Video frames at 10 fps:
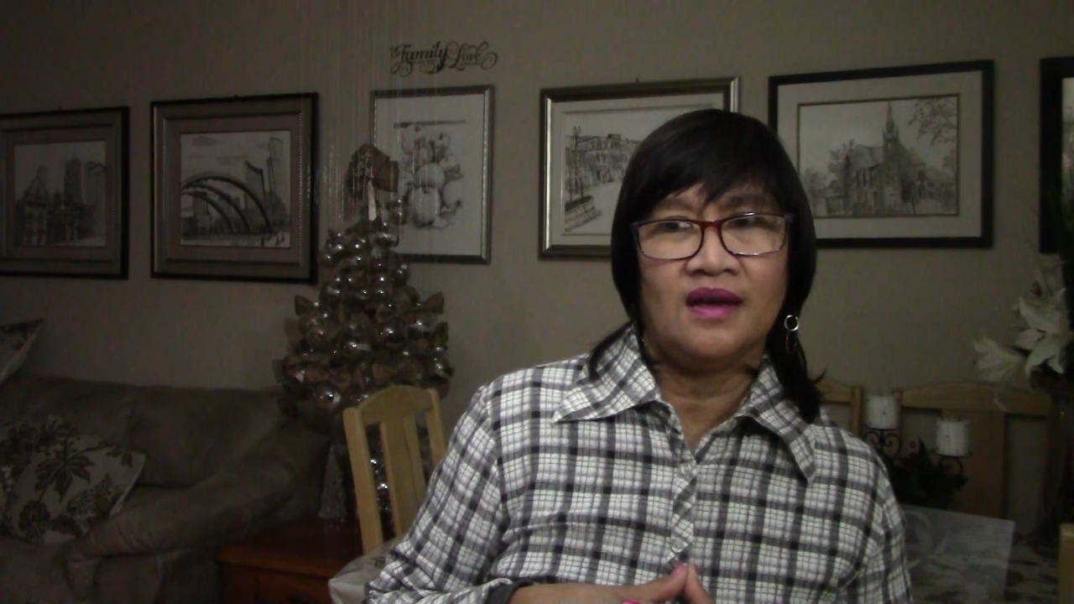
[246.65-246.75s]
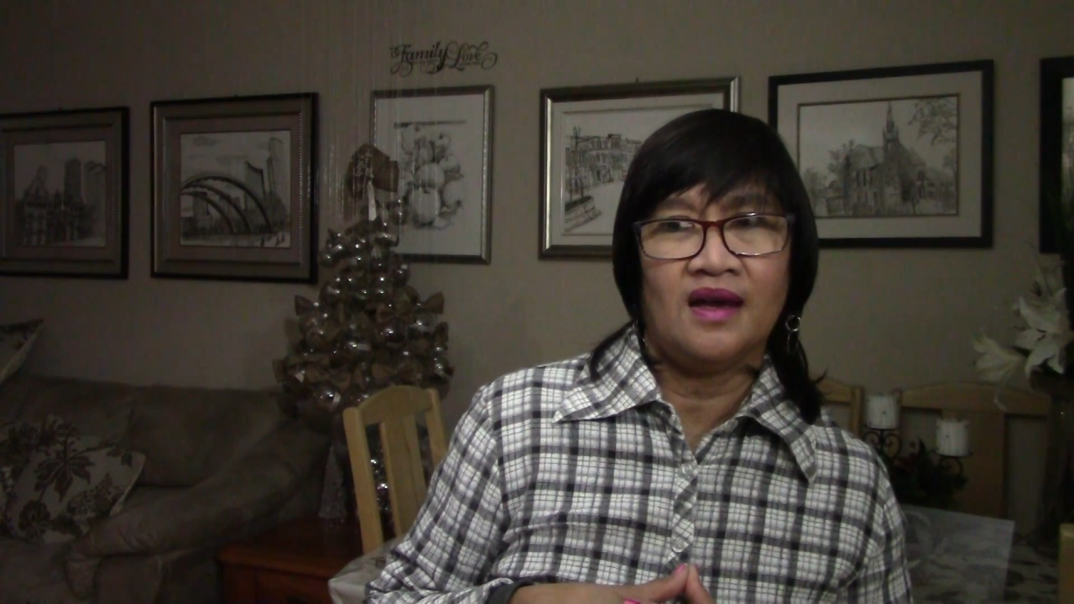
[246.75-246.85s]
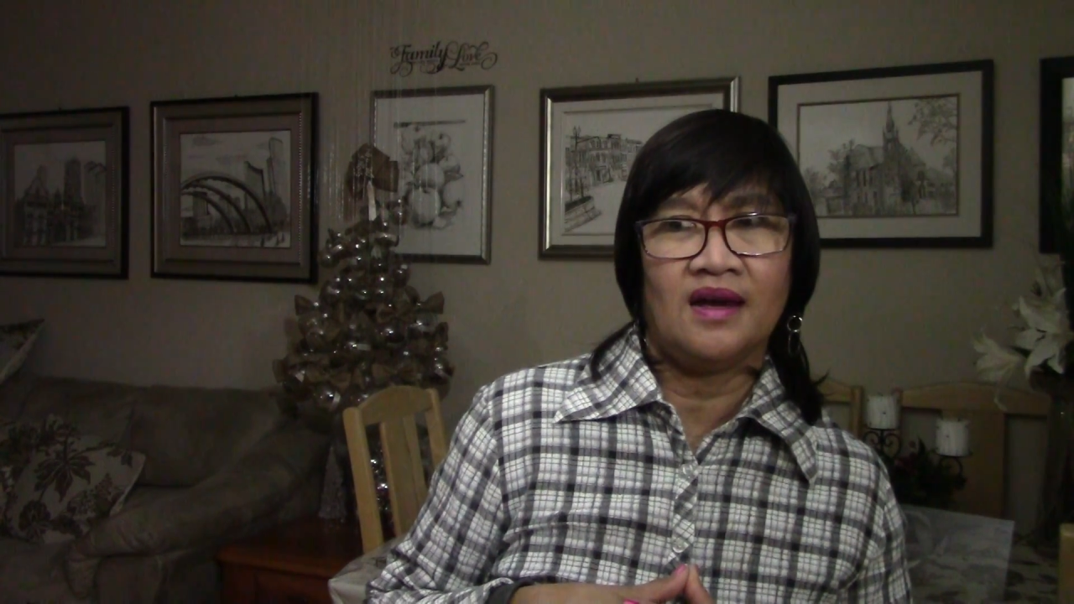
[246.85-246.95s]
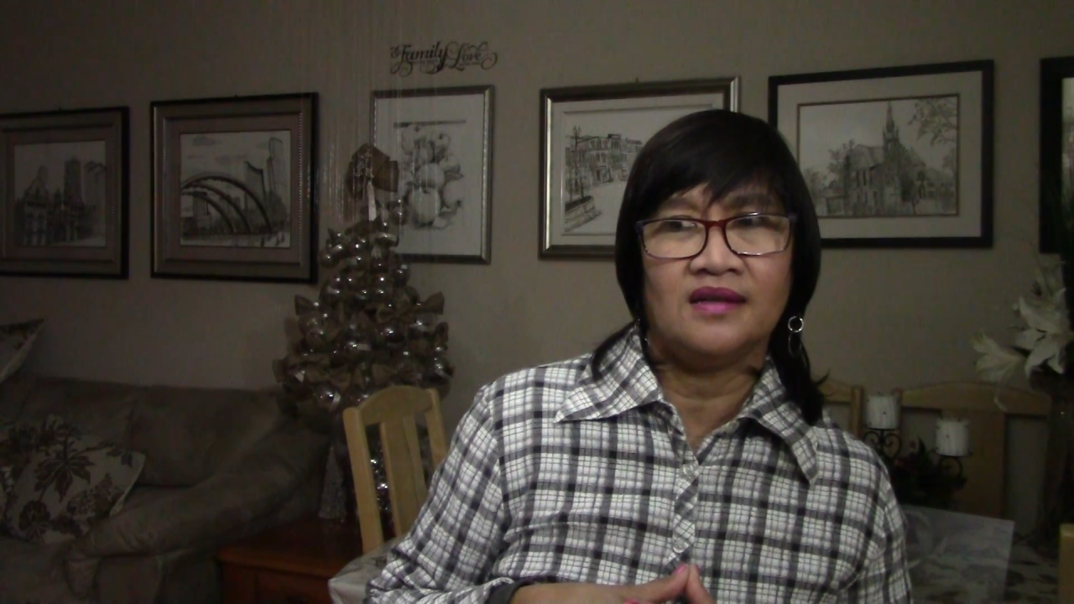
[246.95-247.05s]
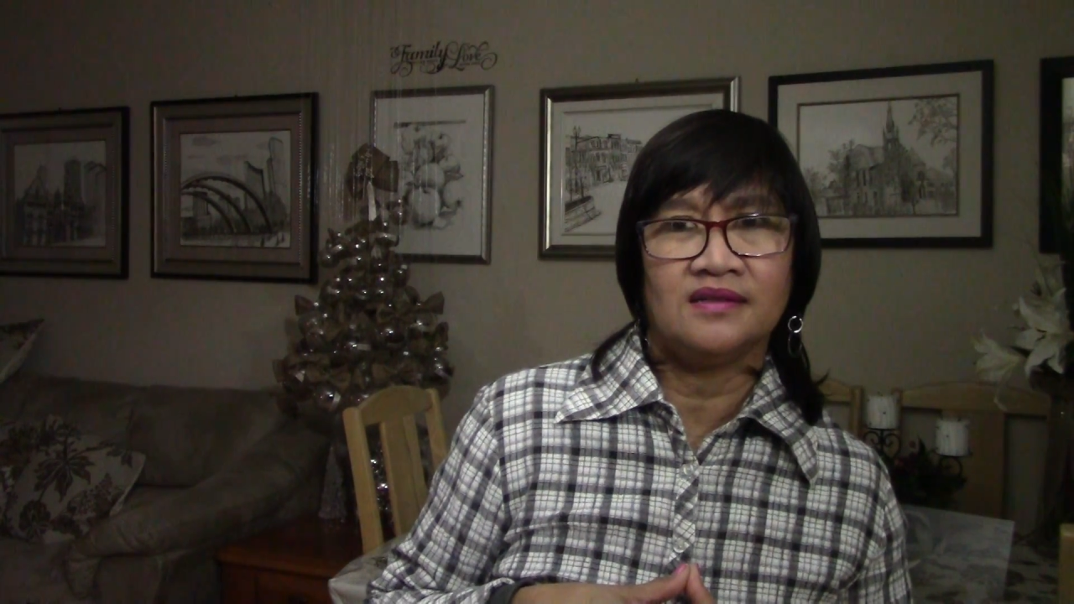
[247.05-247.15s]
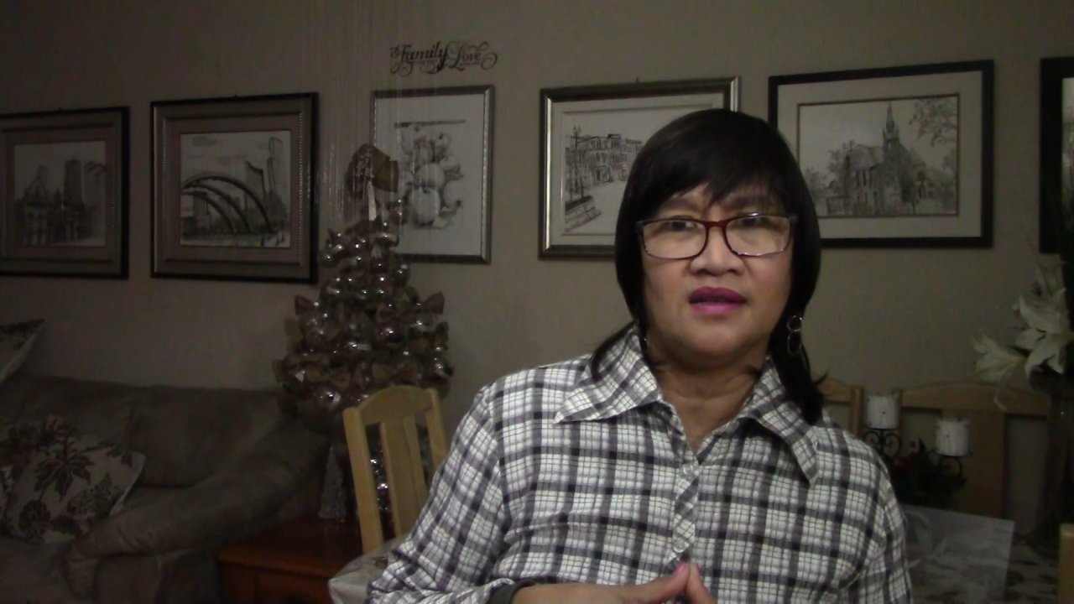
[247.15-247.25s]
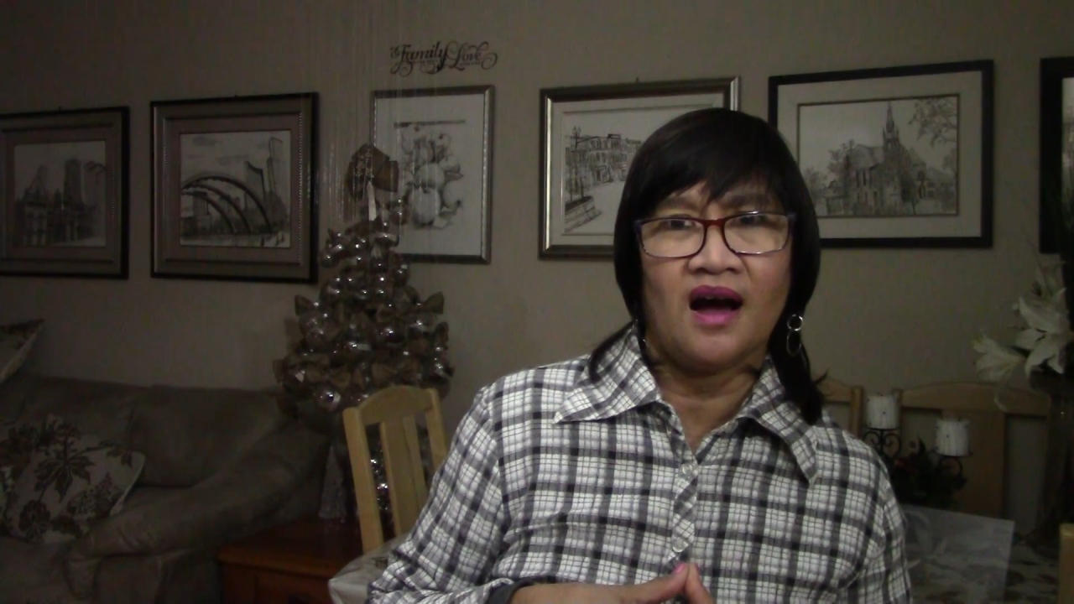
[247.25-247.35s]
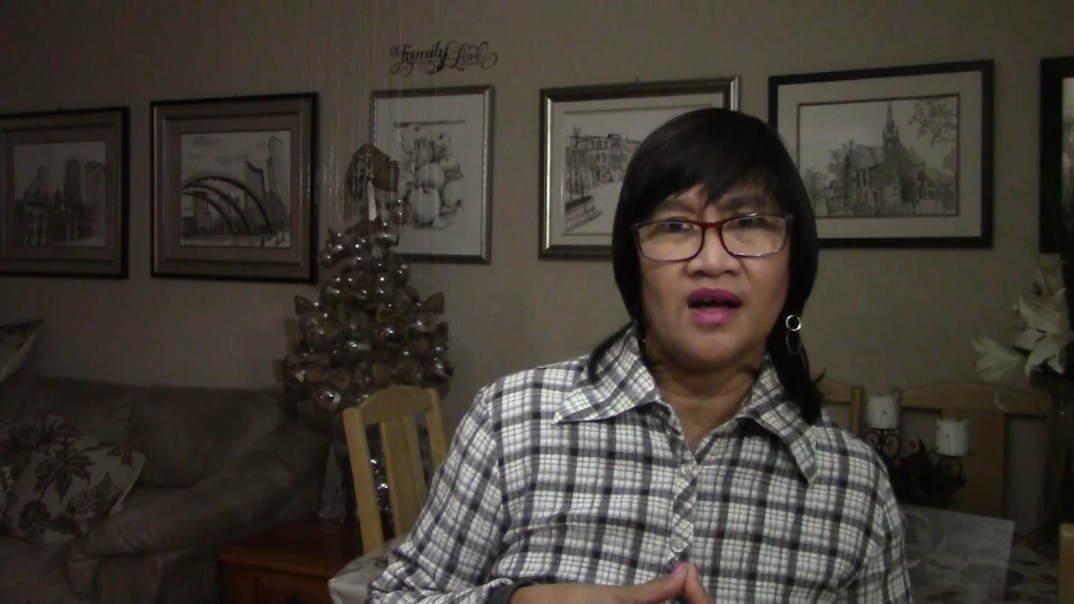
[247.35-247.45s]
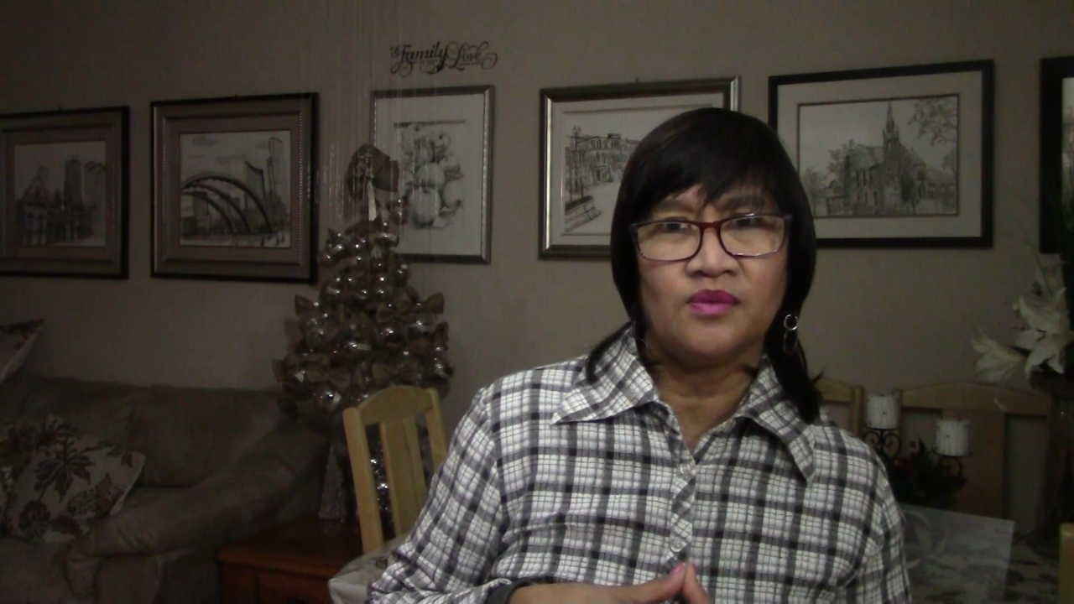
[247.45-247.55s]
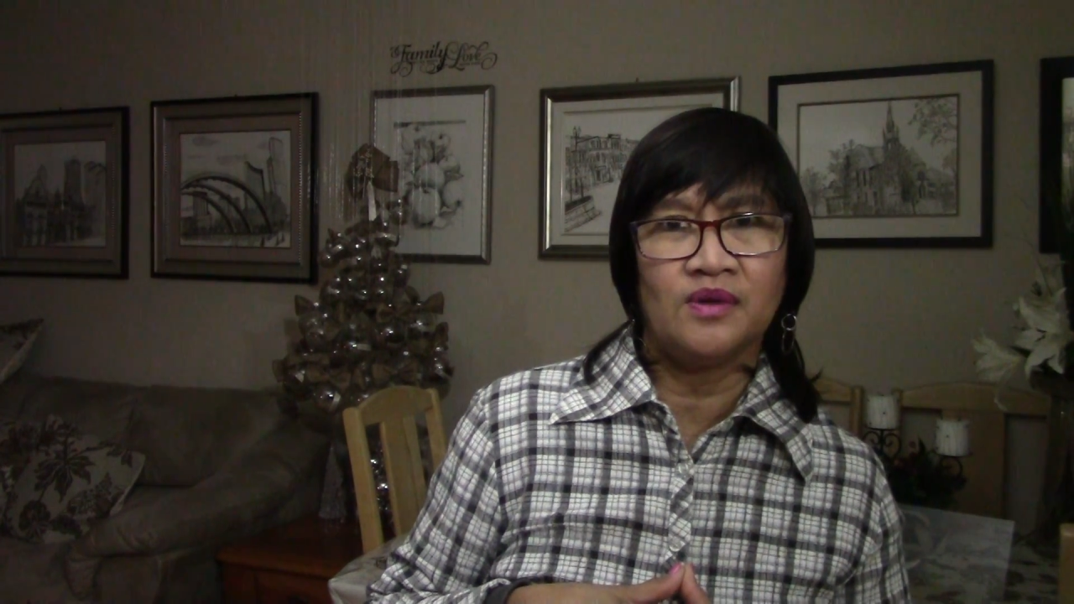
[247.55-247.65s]
and
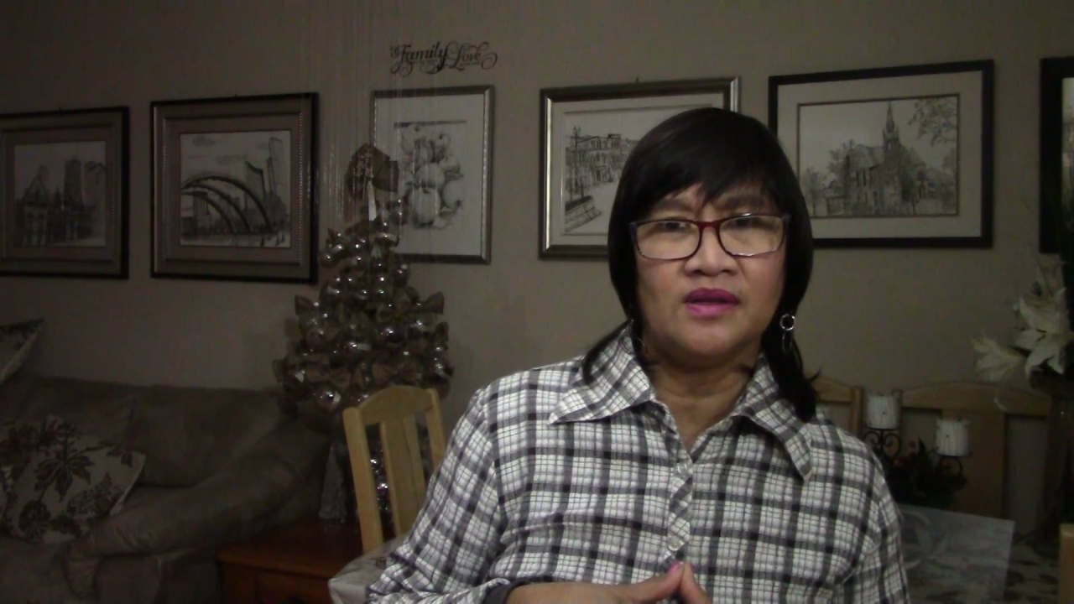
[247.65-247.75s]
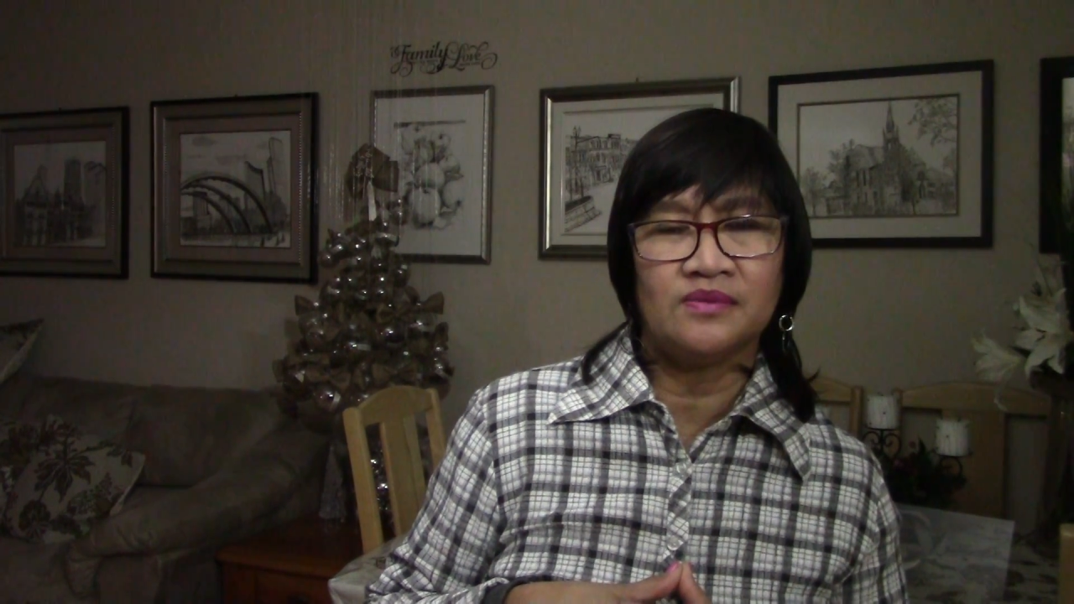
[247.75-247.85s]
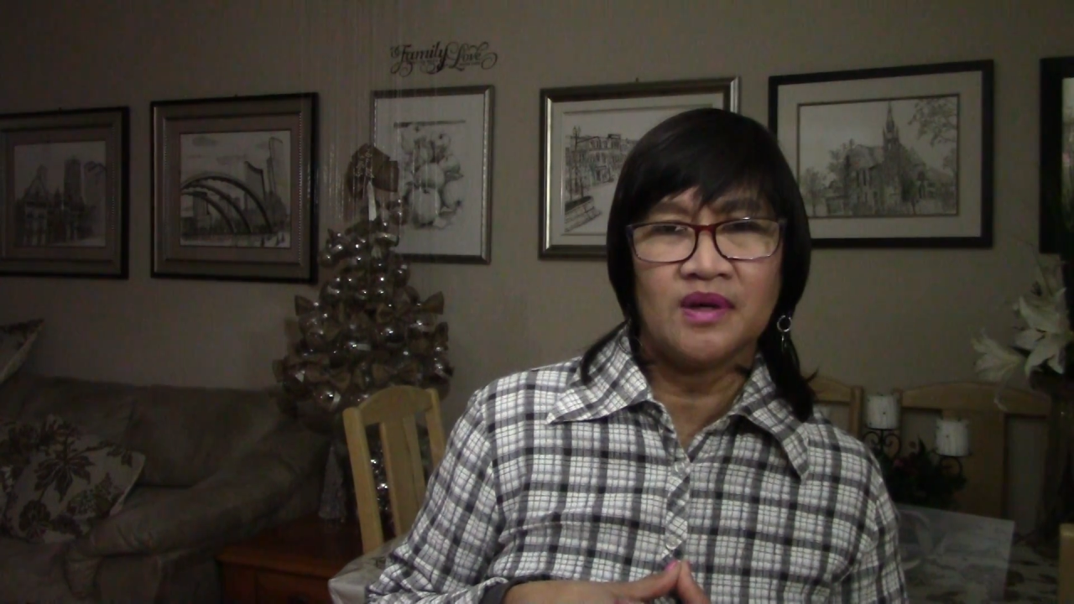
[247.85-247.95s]
God will